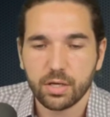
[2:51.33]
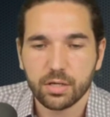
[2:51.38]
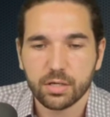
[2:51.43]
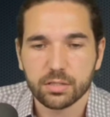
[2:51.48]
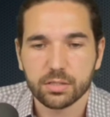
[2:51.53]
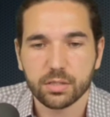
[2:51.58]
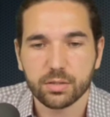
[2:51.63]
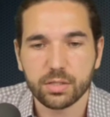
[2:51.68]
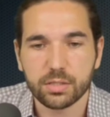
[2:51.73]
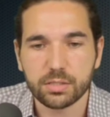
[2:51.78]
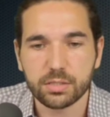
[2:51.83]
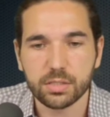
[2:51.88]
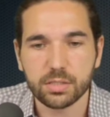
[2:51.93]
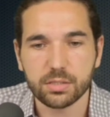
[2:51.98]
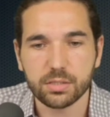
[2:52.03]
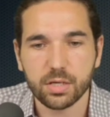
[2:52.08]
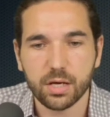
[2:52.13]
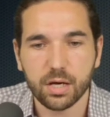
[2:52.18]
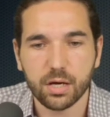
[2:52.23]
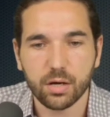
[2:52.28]
So this
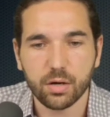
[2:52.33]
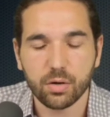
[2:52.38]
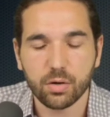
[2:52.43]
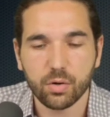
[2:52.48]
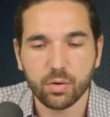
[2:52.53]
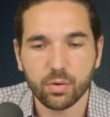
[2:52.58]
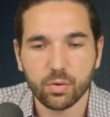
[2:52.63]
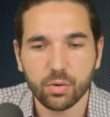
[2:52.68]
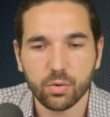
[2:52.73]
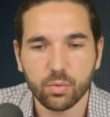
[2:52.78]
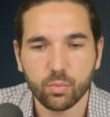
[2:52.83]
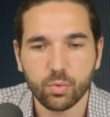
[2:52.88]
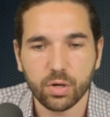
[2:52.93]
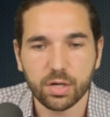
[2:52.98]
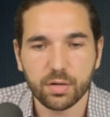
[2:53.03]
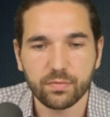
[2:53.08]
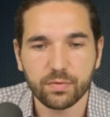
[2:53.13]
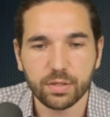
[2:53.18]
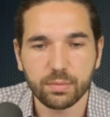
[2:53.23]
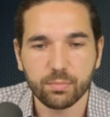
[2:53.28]
is one
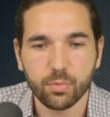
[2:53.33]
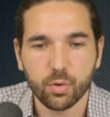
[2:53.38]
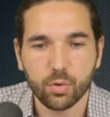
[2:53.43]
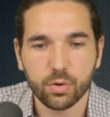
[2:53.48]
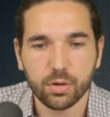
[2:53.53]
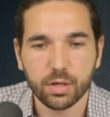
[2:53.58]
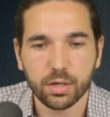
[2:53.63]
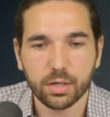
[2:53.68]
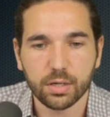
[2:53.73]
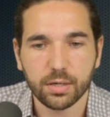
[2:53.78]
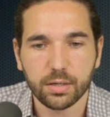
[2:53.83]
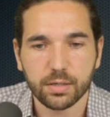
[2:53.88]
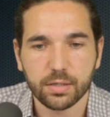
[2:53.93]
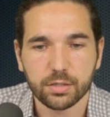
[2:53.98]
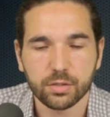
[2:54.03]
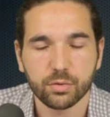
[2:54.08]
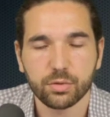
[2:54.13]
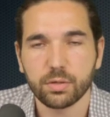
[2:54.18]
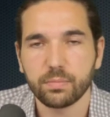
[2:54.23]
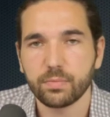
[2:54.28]
of the more,
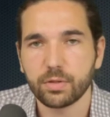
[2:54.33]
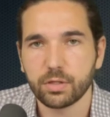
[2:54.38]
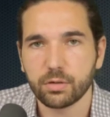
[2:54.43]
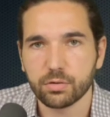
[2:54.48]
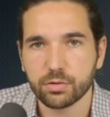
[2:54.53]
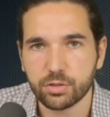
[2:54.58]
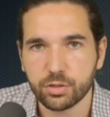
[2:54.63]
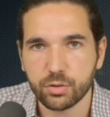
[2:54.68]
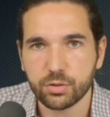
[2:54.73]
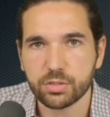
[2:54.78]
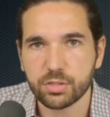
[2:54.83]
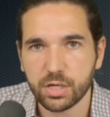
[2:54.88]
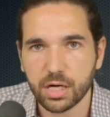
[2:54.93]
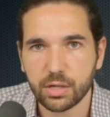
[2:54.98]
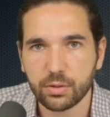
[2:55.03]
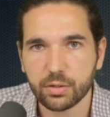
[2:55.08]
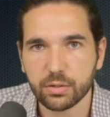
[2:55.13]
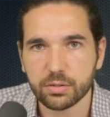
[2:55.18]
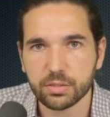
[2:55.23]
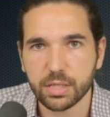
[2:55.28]
so there are two
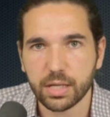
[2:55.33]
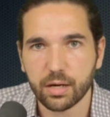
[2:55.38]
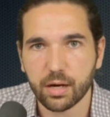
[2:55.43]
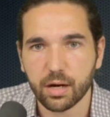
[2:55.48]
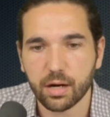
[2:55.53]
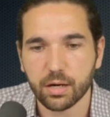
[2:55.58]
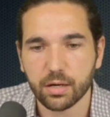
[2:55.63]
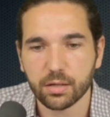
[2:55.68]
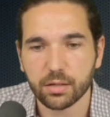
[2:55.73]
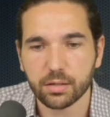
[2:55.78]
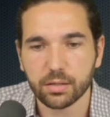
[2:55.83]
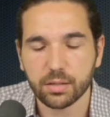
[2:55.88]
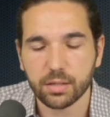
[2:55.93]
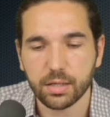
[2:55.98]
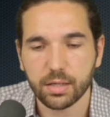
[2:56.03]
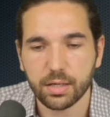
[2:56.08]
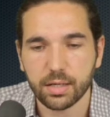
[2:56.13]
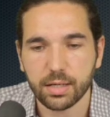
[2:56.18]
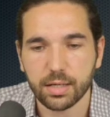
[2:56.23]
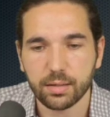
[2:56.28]
scenarios that are
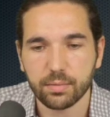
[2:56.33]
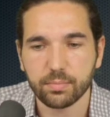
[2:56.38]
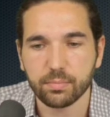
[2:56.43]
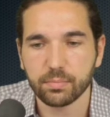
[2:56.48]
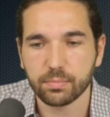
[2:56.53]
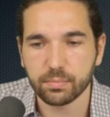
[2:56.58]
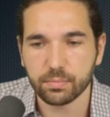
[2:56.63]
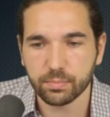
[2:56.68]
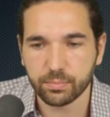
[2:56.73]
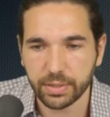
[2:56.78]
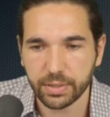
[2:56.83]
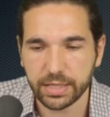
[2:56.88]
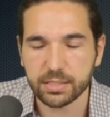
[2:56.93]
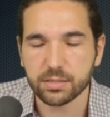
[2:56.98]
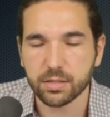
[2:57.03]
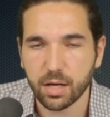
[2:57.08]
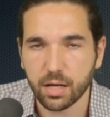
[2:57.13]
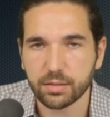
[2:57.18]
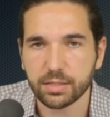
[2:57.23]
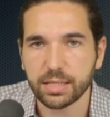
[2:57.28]

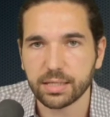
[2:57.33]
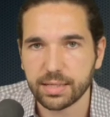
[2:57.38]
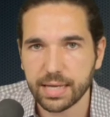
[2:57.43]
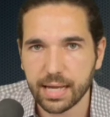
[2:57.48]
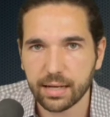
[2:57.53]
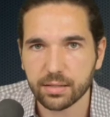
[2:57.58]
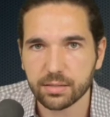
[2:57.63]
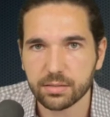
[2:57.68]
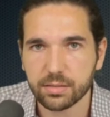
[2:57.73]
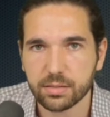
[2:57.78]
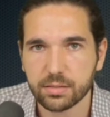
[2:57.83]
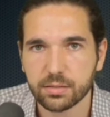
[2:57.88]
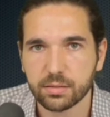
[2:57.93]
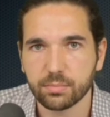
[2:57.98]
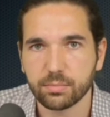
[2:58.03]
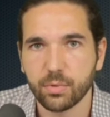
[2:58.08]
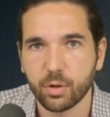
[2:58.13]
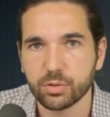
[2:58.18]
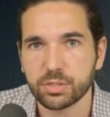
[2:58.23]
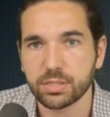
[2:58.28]
based on the analysis
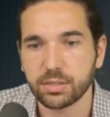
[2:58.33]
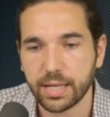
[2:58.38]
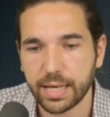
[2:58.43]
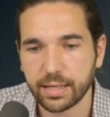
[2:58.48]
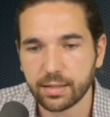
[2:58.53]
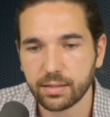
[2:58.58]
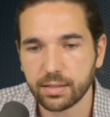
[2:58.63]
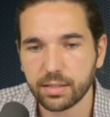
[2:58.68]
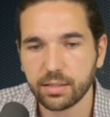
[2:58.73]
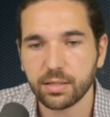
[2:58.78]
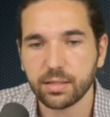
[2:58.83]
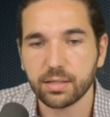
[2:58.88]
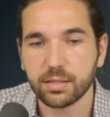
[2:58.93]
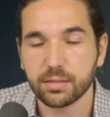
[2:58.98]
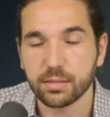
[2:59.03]
most likely.